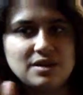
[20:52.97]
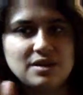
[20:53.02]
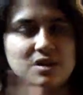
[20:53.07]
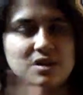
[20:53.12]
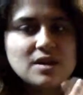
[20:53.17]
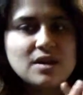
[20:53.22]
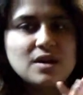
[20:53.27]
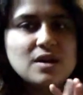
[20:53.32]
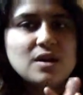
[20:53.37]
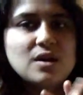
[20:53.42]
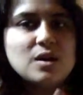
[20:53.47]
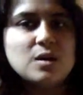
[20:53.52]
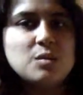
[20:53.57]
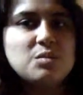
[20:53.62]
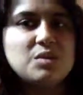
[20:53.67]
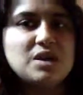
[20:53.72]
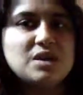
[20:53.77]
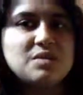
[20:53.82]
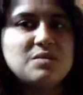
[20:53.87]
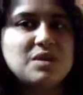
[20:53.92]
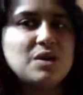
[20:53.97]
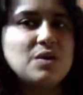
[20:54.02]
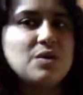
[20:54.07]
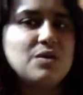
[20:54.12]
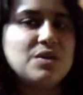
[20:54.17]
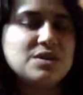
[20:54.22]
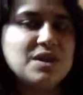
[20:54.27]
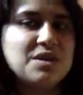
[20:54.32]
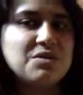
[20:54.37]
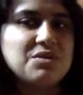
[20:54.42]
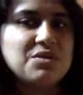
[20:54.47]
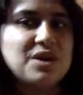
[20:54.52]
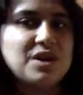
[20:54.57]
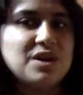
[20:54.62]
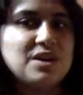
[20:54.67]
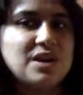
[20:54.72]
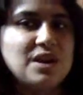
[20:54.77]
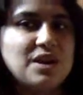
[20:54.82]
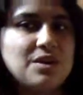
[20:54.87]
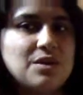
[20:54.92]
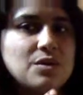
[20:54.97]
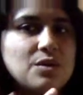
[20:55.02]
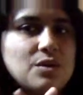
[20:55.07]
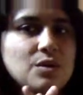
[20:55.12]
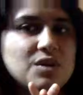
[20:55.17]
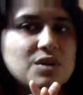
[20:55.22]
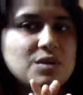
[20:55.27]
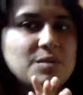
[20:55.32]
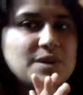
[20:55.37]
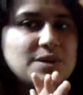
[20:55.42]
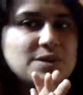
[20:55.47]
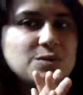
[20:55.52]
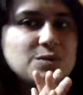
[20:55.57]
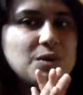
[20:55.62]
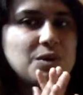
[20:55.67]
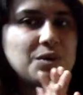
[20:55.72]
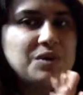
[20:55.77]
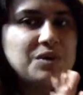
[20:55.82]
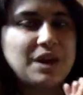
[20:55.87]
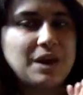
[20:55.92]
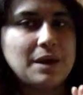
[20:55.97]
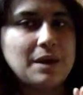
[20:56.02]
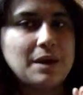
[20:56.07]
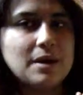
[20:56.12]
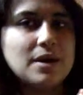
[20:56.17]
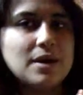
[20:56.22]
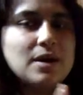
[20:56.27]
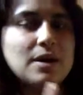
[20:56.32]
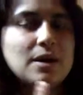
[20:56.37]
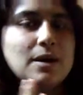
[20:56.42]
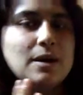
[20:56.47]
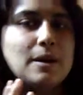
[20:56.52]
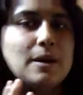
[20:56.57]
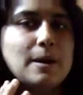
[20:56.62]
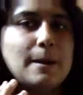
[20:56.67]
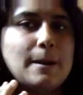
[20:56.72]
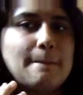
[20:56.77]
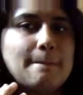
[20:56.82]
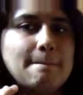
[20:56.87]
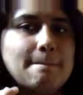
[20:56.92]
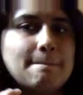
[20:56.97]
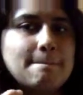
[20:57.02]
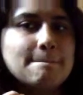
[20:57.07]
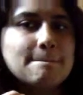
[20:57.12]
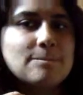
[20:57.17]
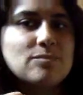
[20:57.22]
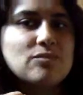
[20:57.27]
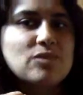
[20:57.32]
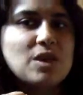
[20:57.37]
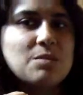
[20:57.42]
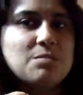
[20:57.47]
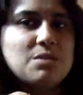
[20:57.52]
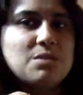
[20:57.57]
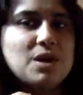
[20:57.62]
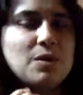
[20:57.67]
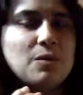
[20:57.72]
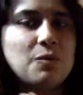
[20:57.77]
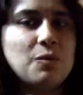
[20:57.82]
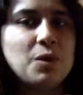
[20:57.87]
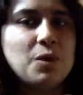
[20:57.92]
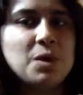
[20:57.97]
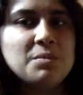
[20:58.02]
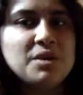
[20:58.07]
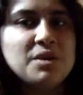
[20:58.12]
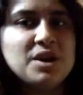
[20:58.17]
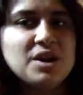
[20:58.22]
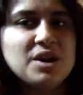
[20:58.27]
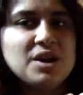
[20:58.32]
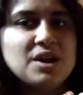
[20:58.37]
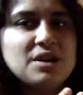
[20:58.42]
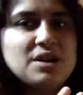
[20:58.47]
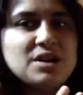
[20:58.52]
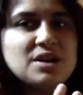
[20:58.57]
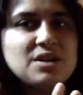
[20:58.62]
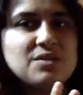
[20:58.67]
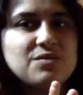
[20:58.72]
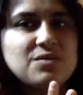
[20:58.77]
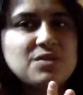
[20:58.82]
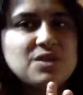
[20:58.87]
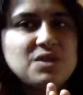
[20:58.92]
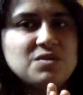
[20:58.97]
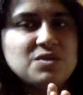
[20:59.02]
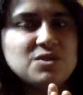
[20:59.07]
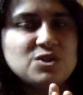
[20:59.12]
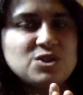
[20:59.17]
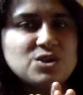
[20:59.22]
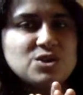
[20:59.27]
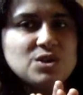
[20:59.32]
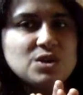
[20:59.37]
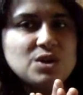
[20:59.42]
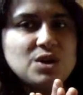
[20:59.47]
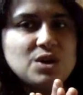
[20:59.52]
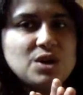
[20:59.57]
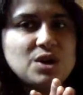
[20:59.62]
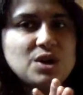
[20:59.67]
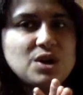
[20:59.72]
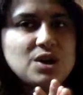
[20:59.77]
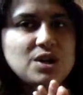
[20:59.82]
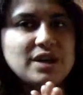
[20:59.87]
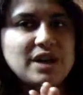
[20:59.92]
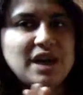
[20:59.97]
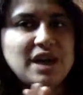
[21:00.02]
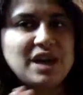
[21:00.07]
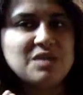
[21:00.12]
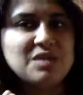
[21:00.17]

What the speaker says: But I mean, I always have the right thing or the best quality. But Walmart, definitely for sure. Kmart,